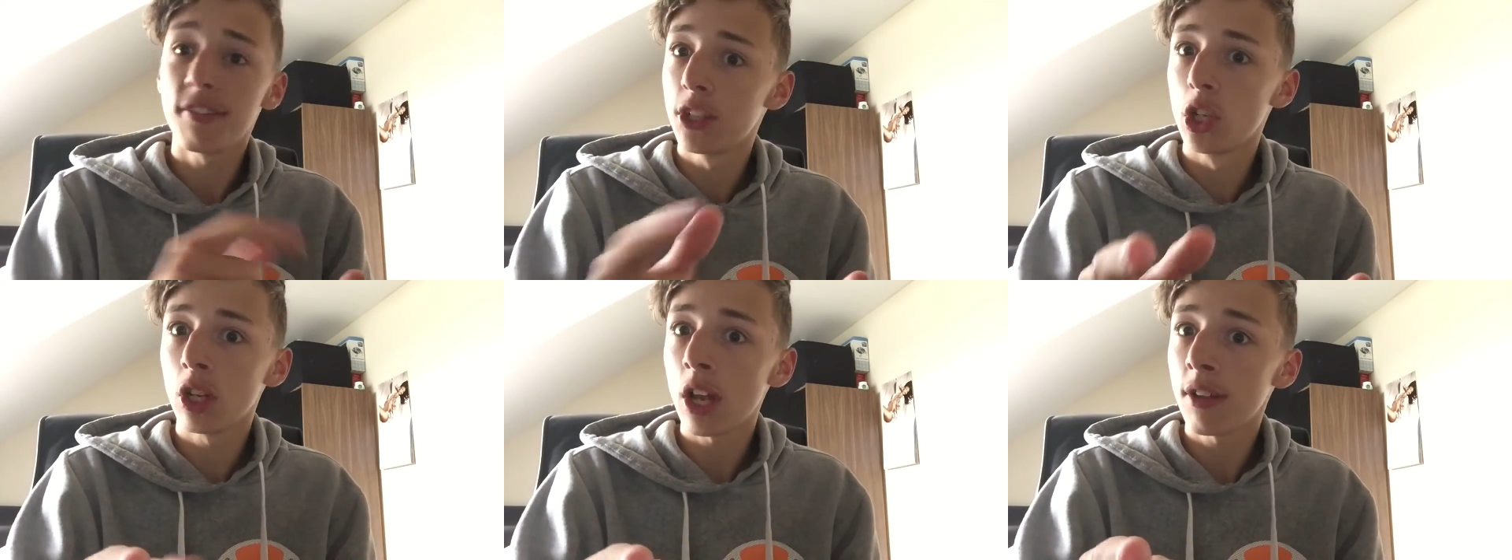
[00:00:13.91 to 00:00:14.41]
If you
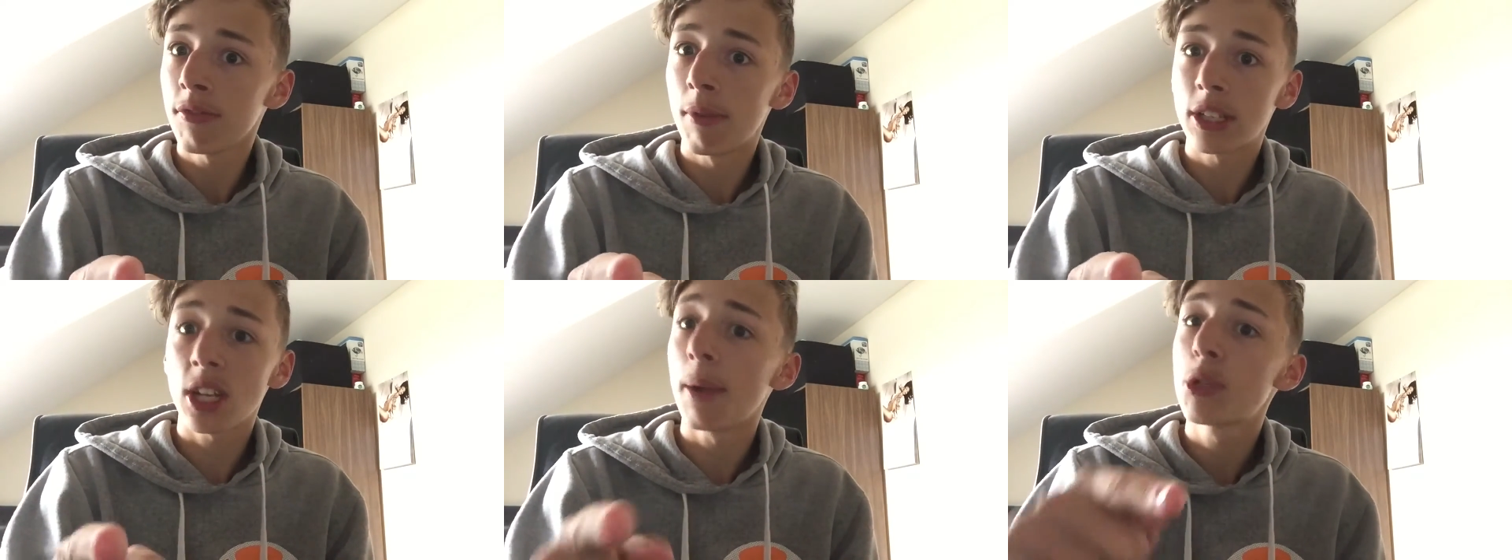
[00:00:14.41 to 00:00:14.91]
don't have
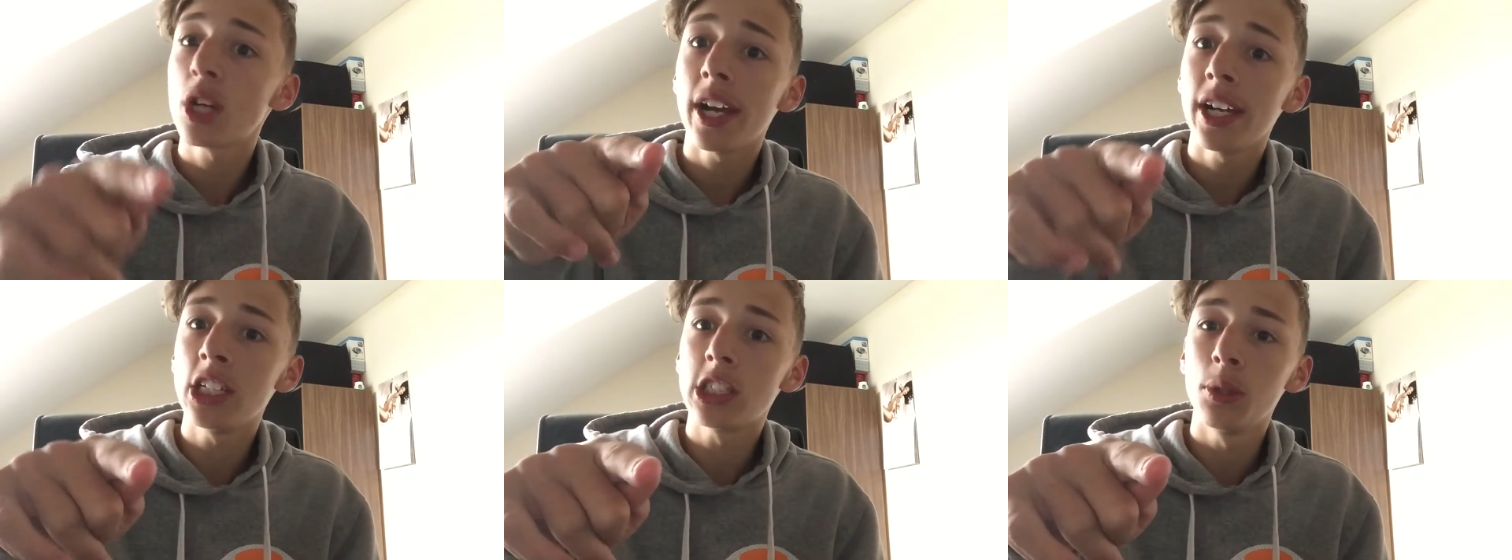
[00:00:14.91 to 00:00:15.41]
my Snapchat,
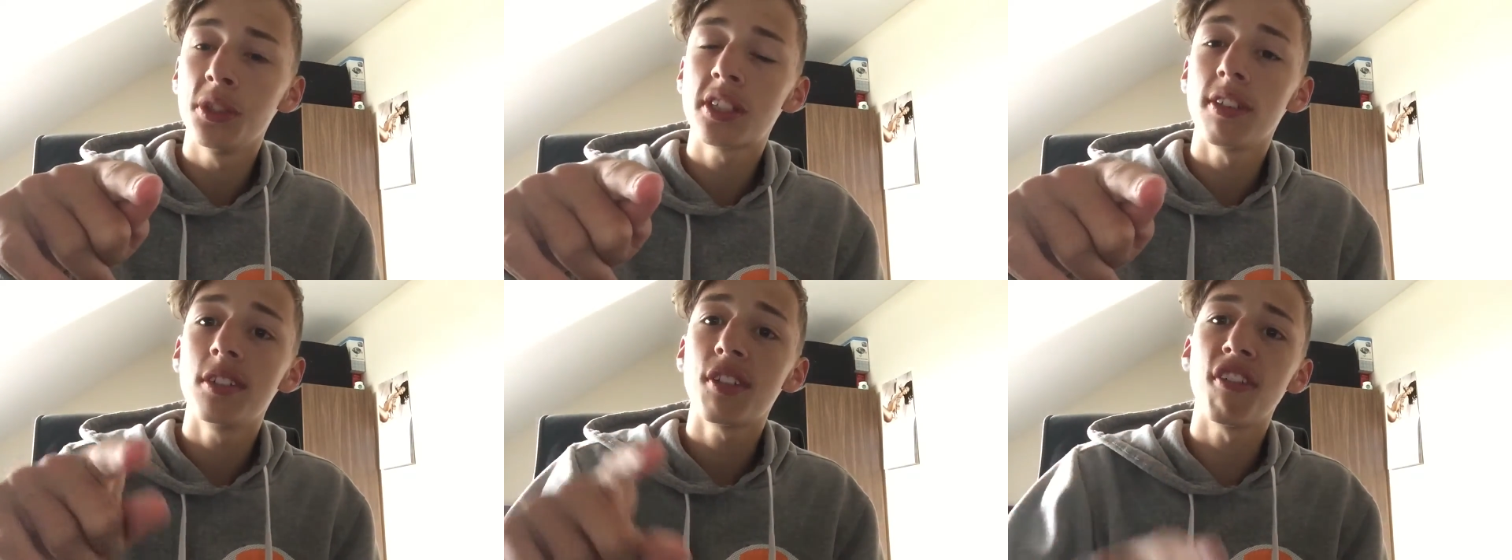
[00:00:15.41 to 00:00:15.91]
it's
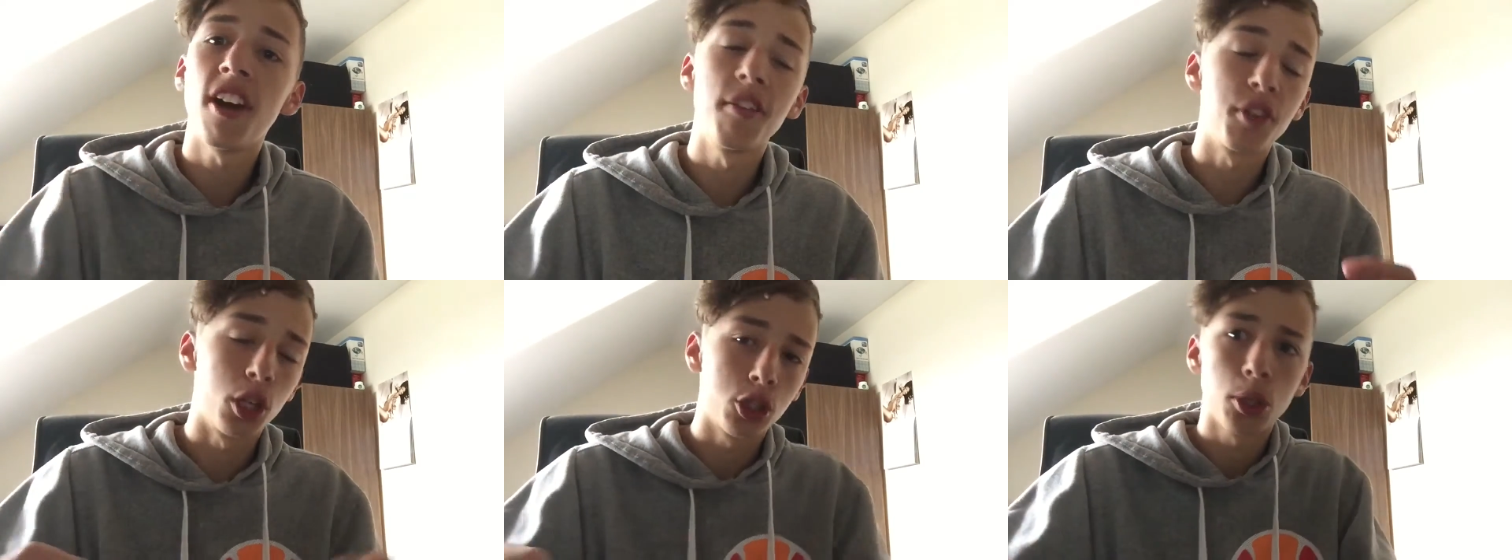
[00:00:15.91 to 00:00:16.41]

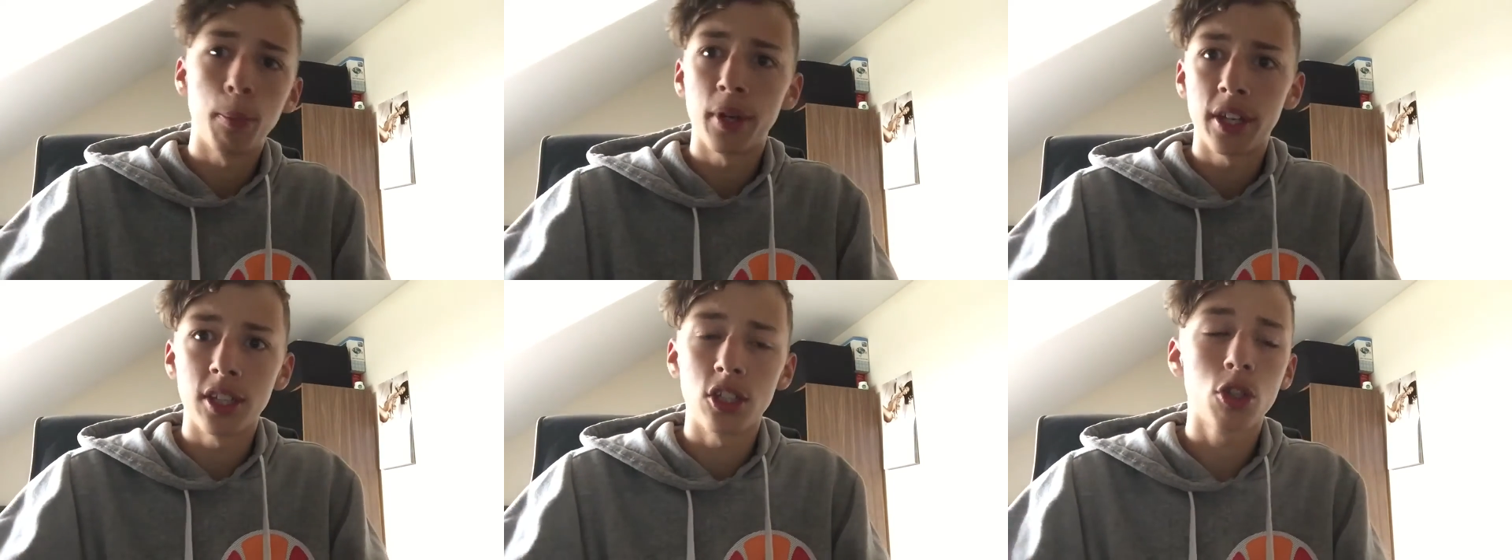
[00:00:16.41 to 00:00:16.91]
Luce75, and I'll also put
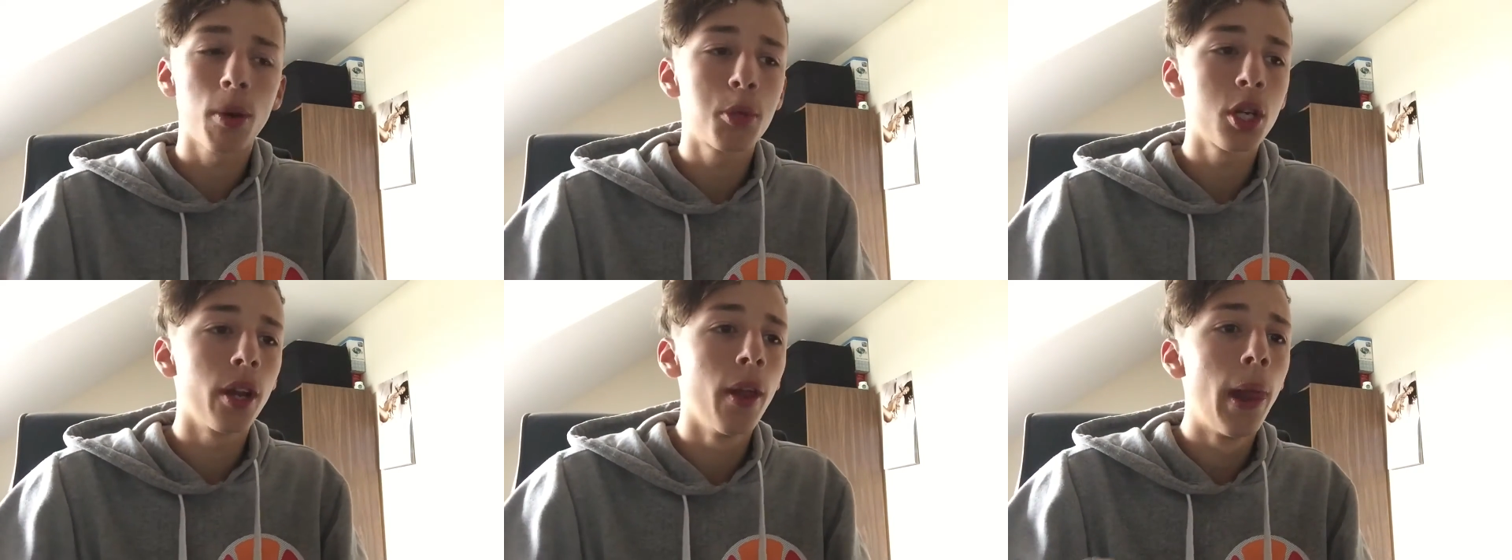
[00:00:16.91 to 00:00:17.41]
it in the
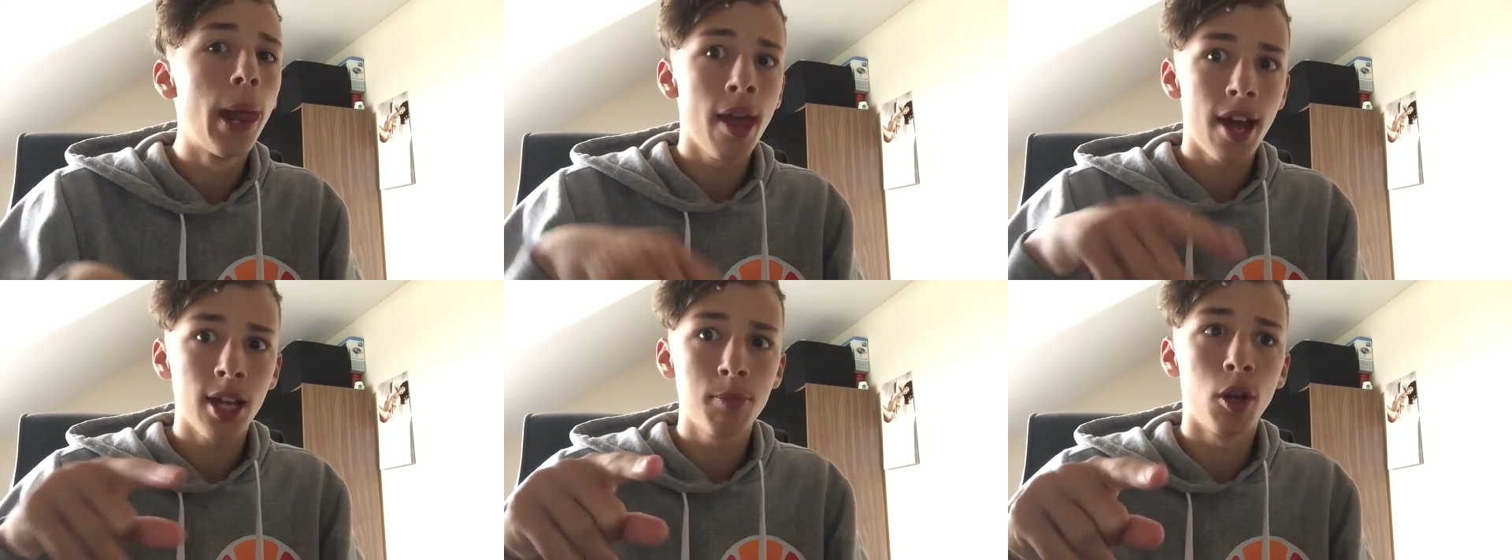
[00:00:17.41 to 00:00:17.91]
description.
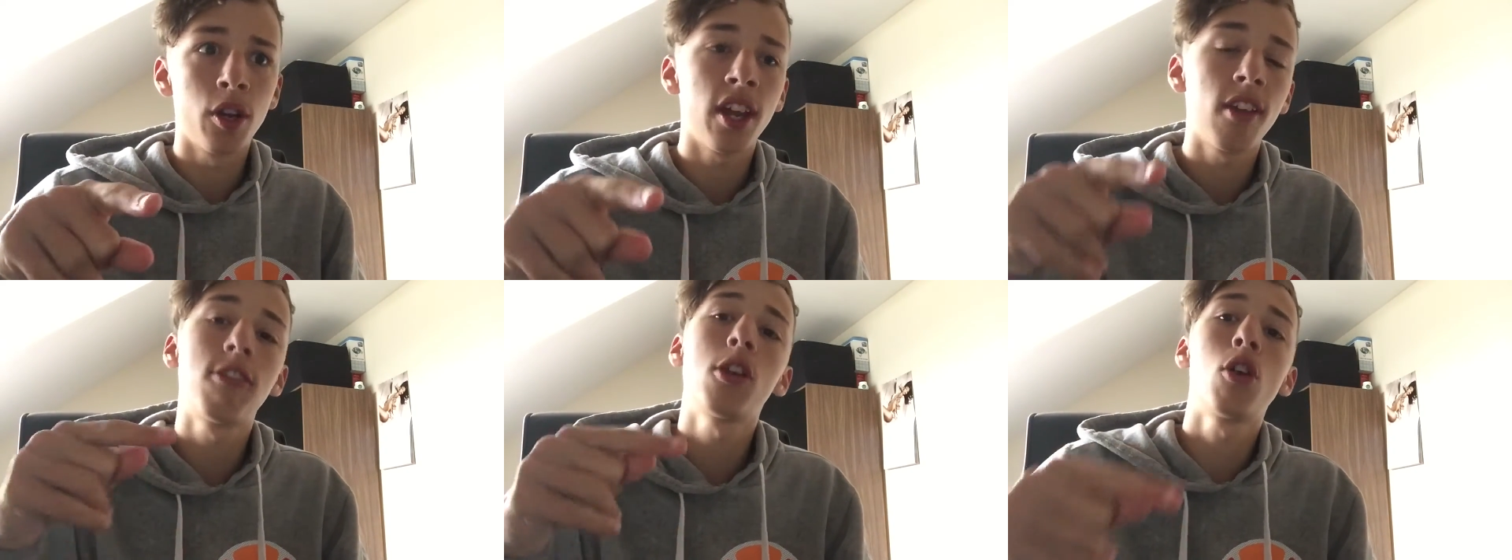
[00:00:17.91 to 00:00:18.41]
Add me on
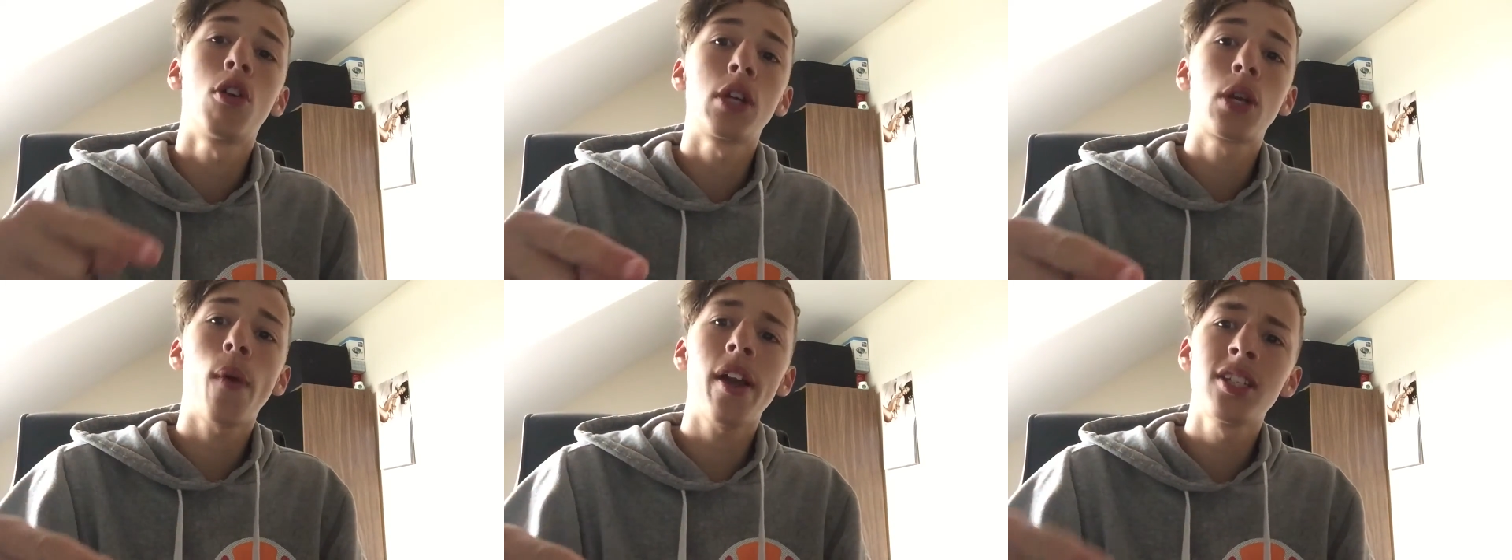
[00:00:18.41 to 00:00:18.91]
it. If you got
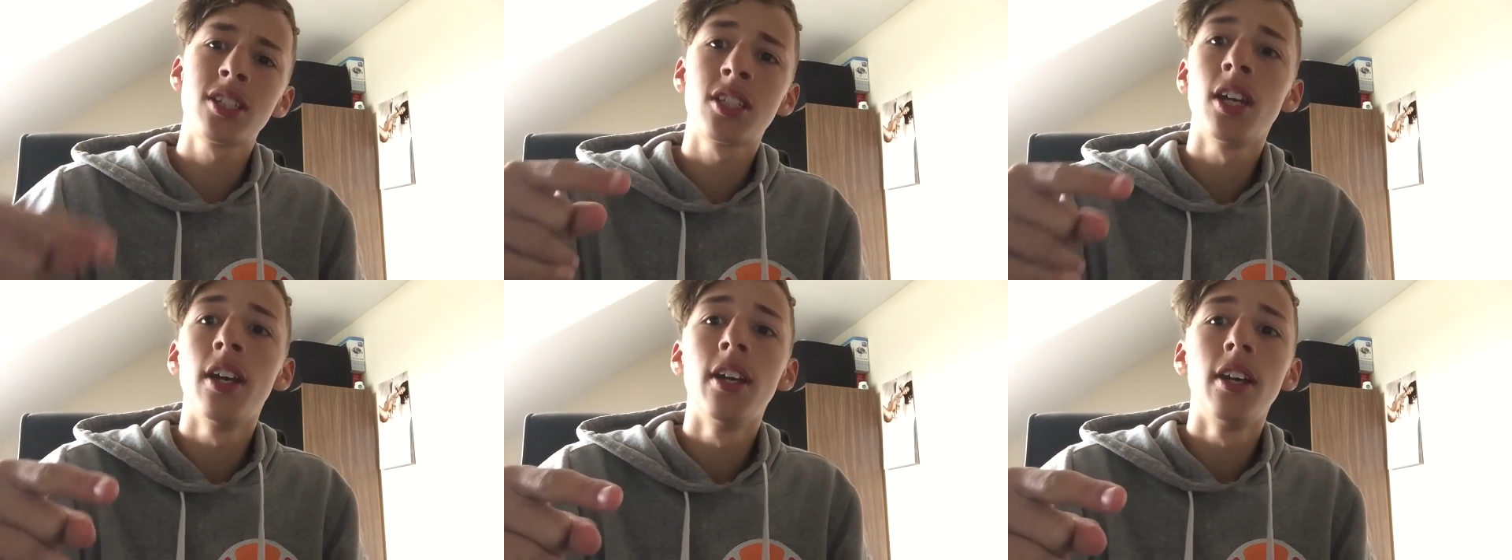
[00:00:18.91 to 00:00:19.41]
requests,